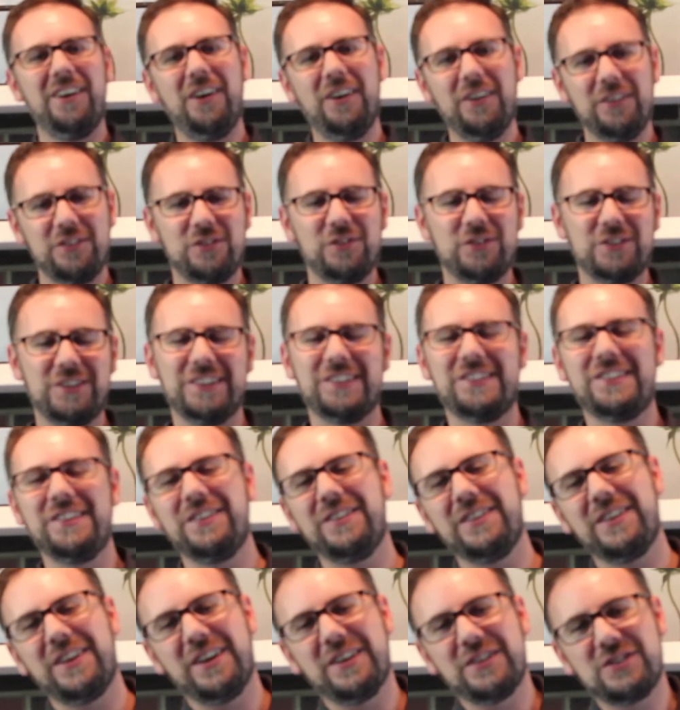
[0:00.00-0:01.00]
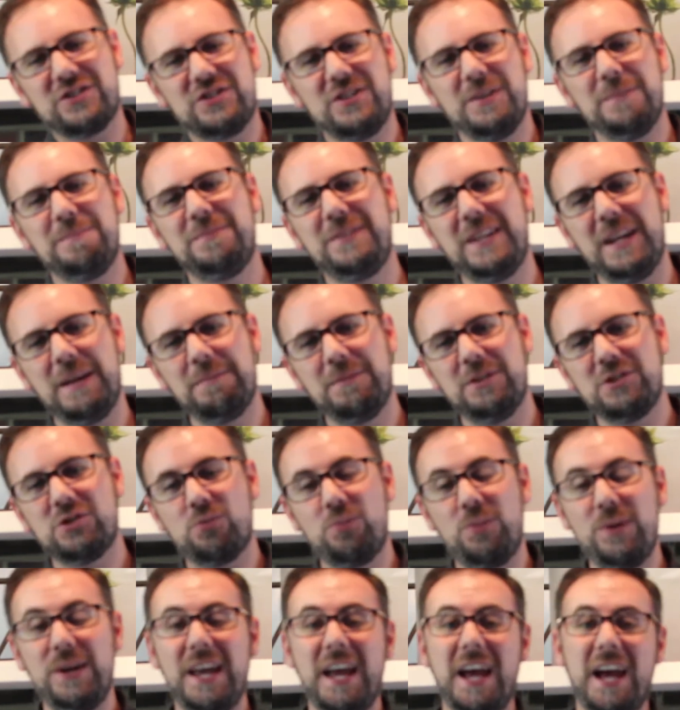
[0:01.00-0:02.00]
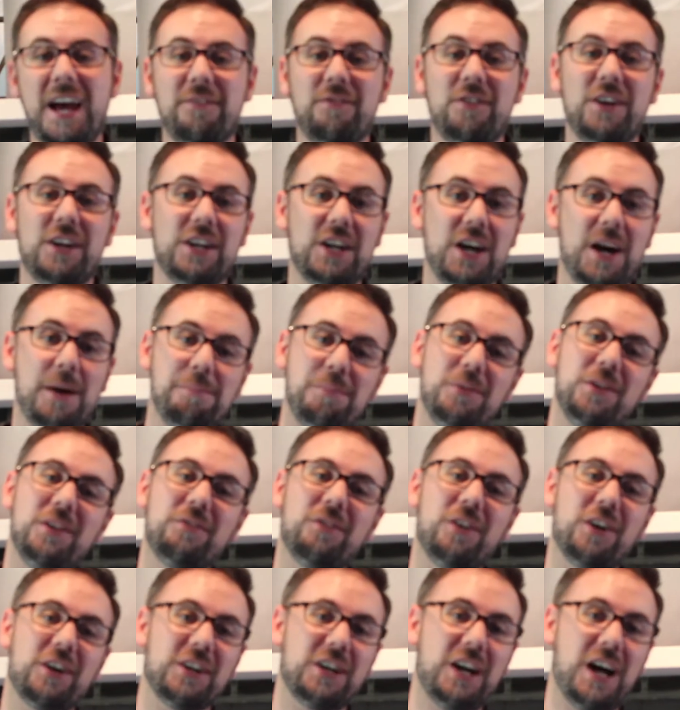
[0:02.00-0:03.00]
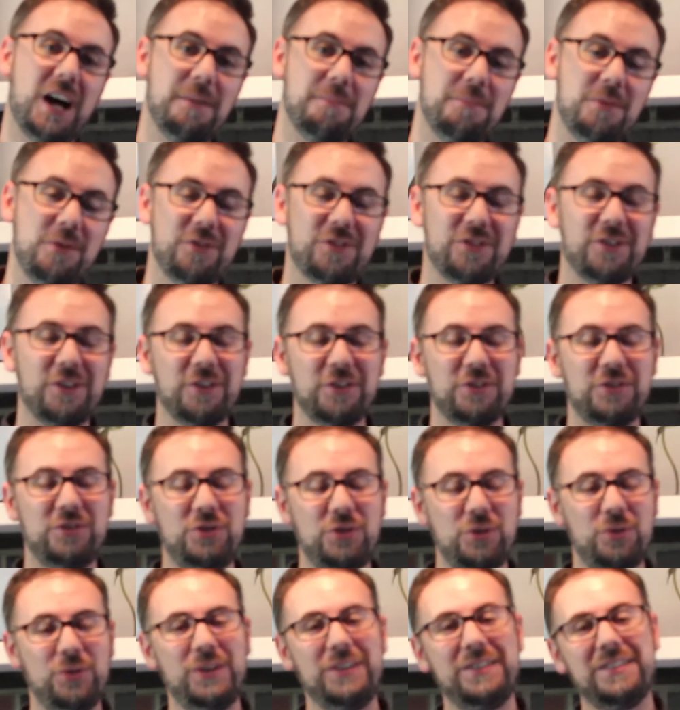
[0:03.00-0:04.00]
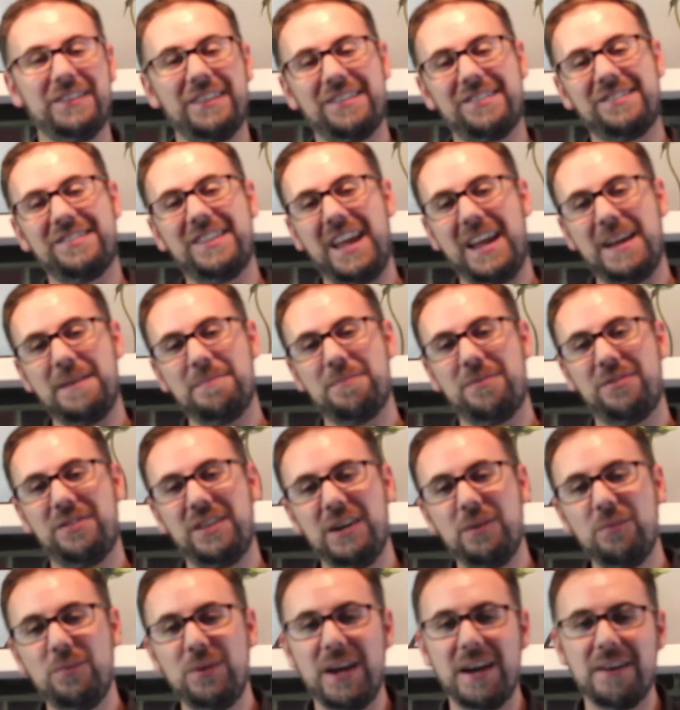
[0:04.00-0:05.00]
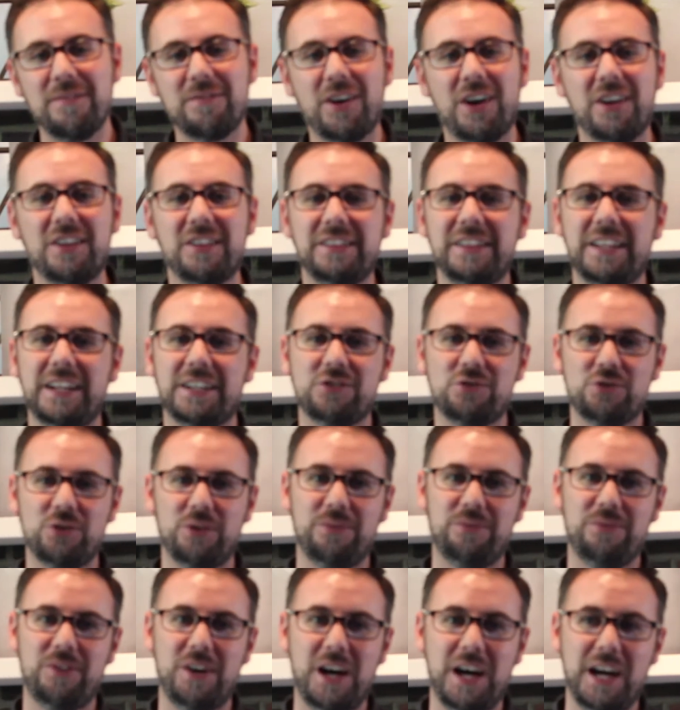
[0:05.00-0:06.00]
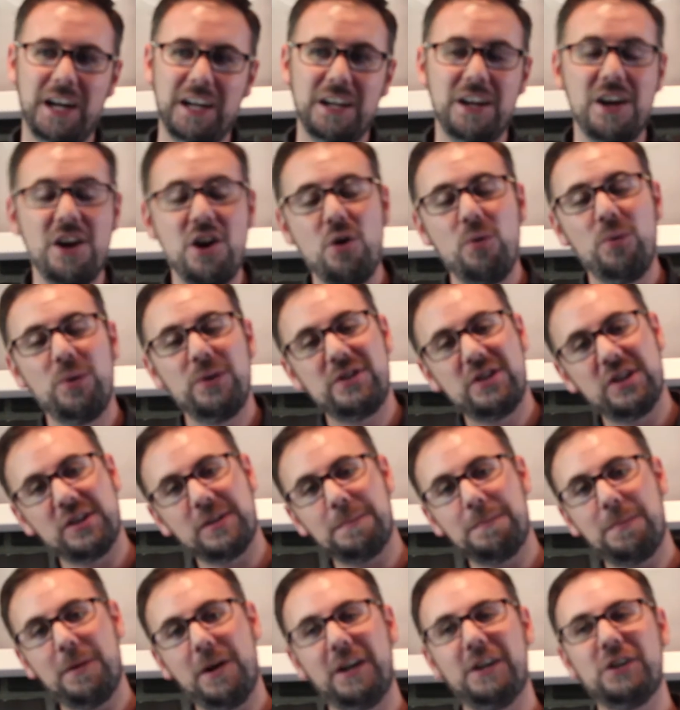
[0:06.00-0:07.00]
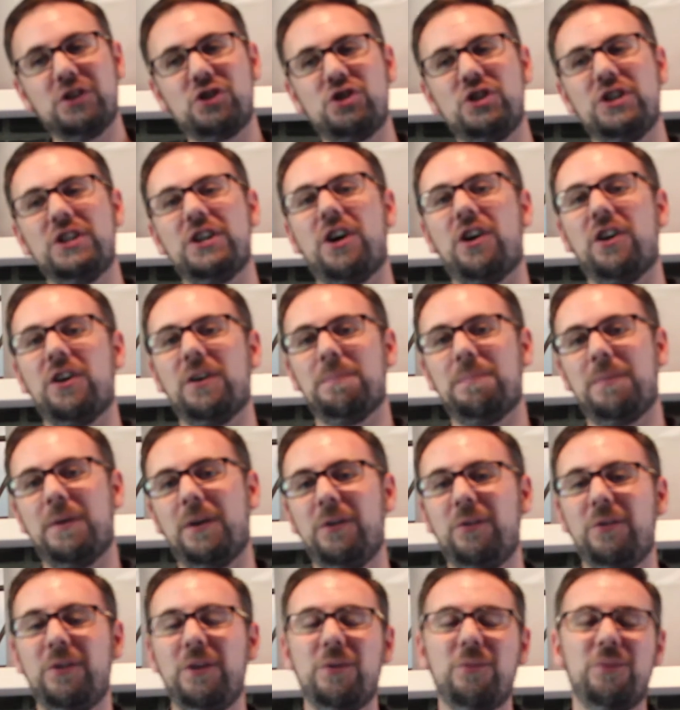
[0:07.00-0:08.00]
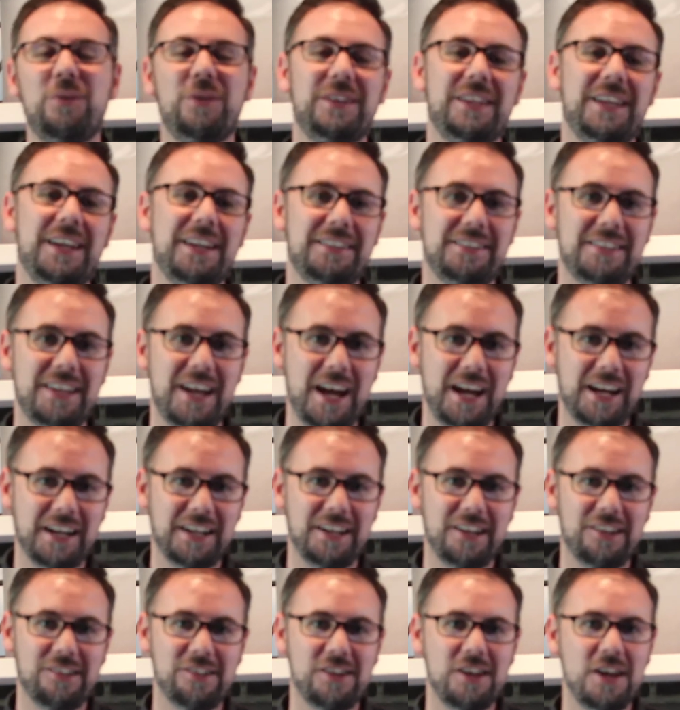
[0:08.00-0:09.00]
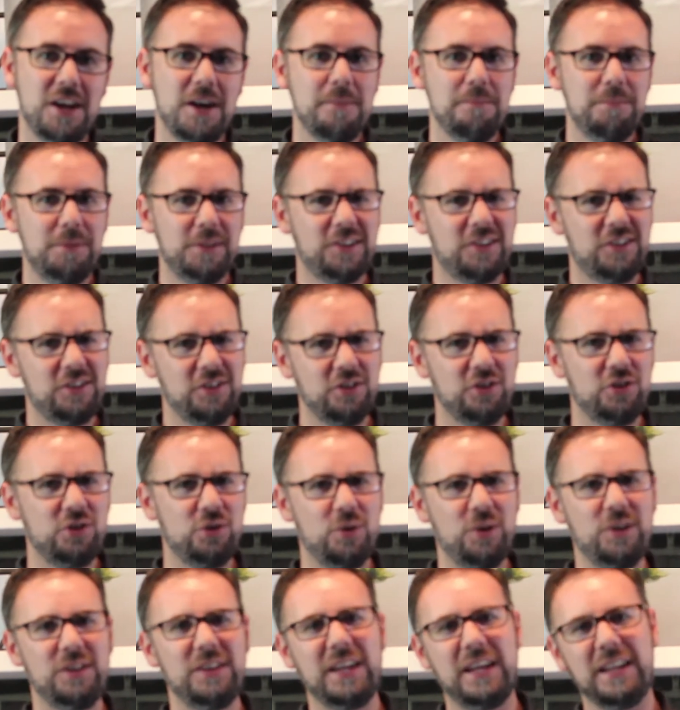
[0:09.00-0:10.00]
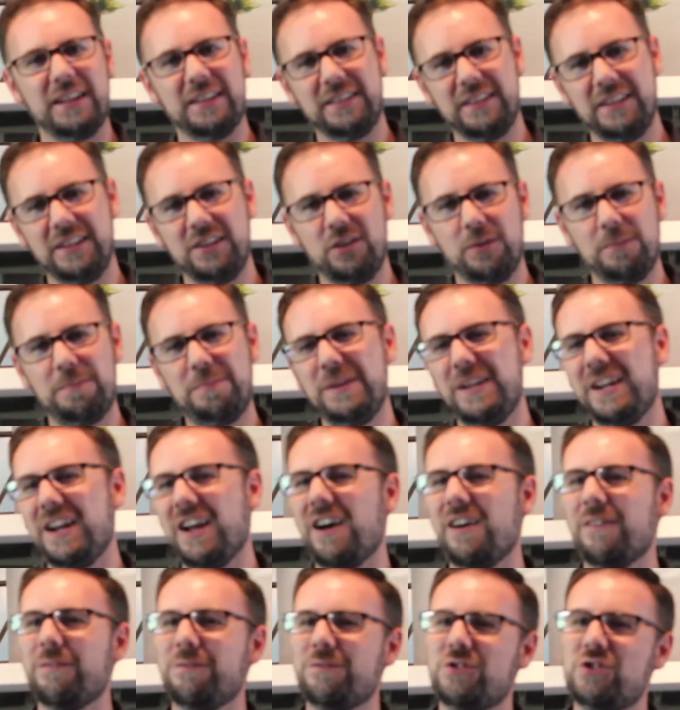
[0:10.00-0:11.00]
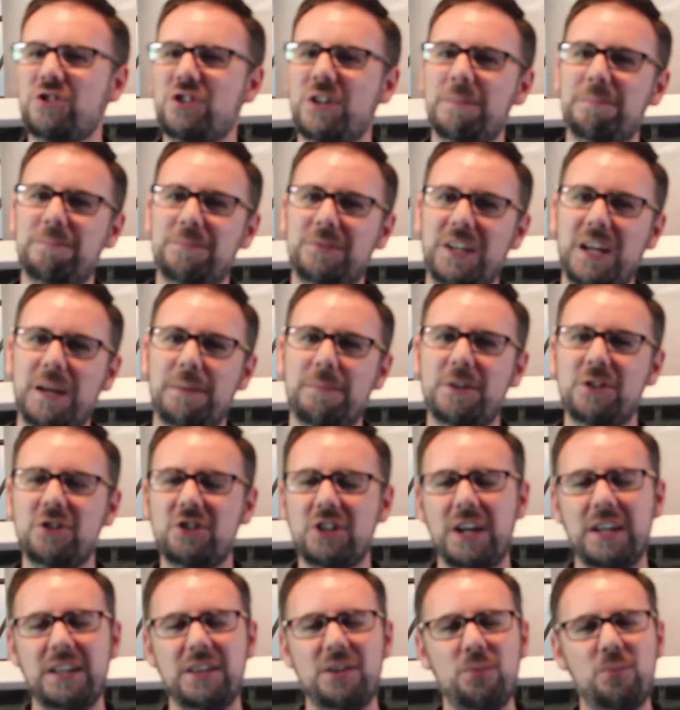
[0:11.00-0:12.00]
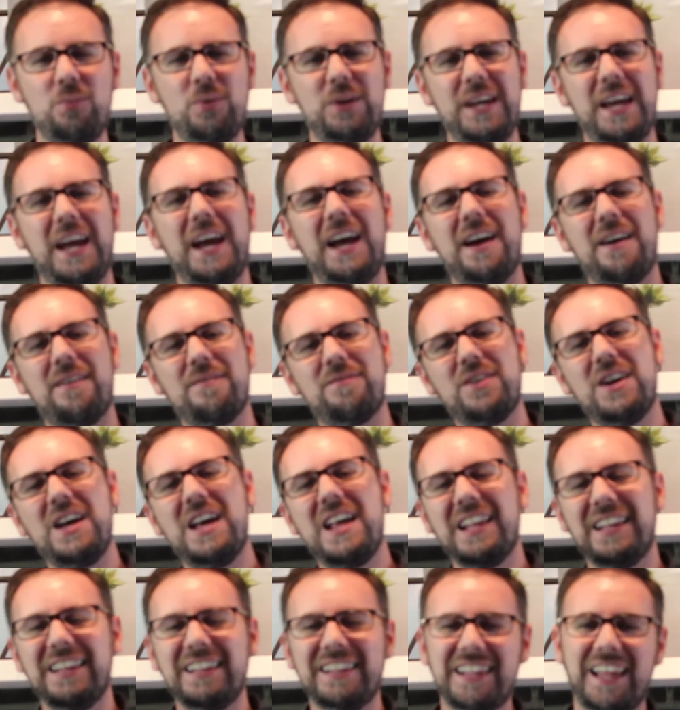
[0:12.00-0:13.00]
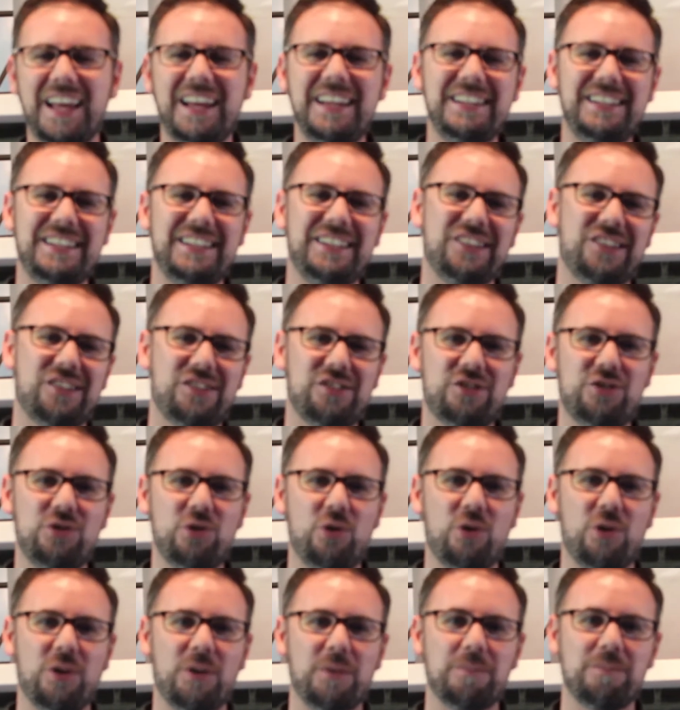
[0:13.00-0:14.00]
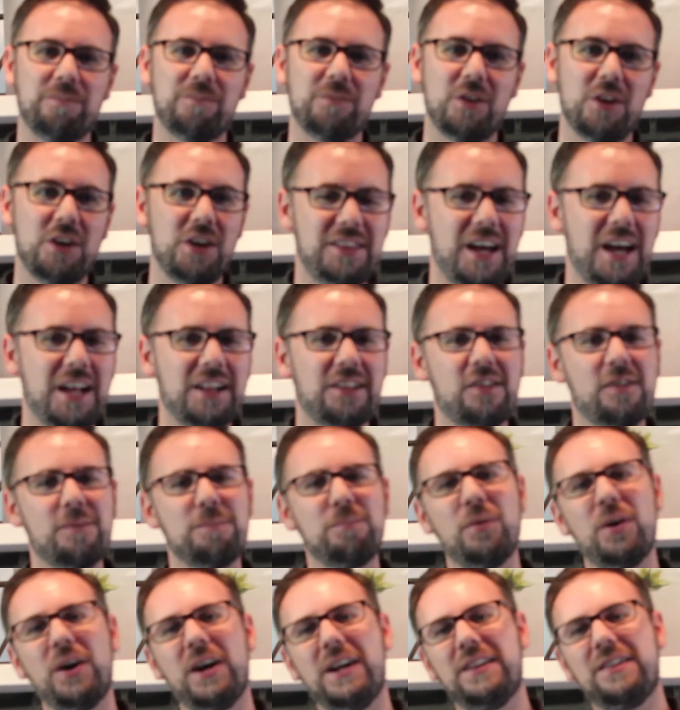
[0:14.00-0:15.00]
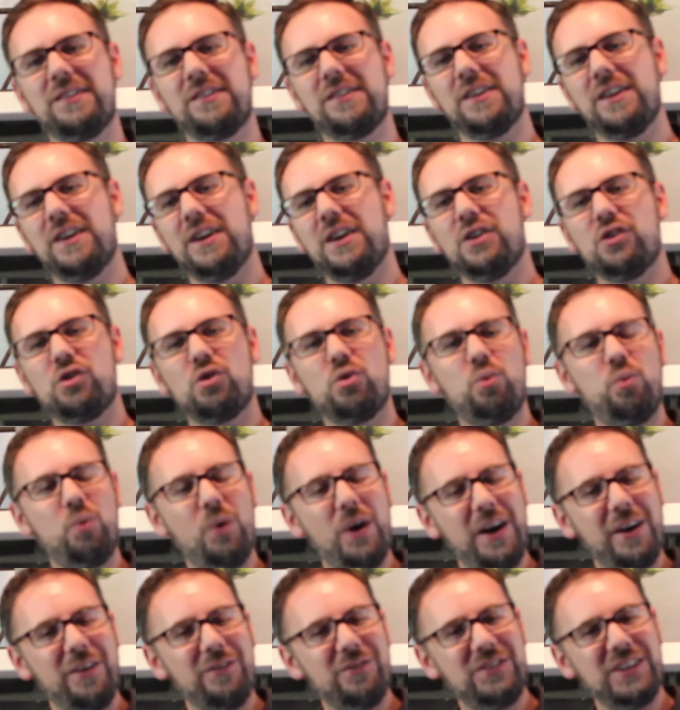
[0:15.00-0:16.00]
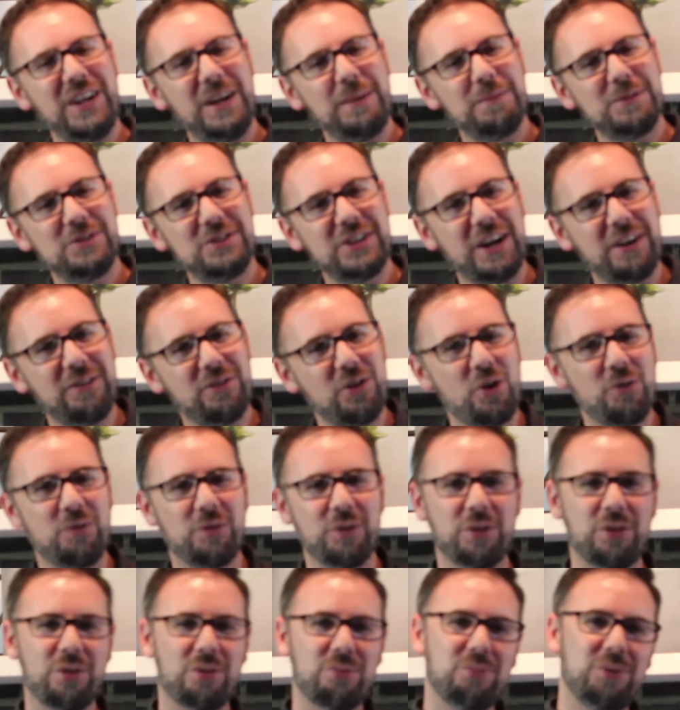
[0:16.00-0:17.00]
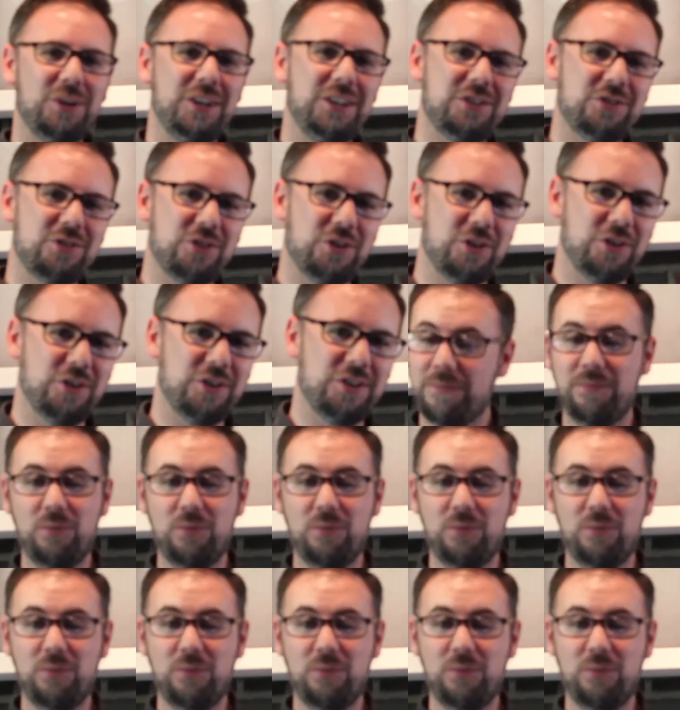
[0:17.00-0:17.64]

Also, considering our chip damage, we have a couple of our combos that are doing the same thing. We have Electrify, which is punishing our opponent when they attack us, but still doing that little bit of chip damage. And then we have Lightning Storm. That spreads 12 damage out over 3 turns.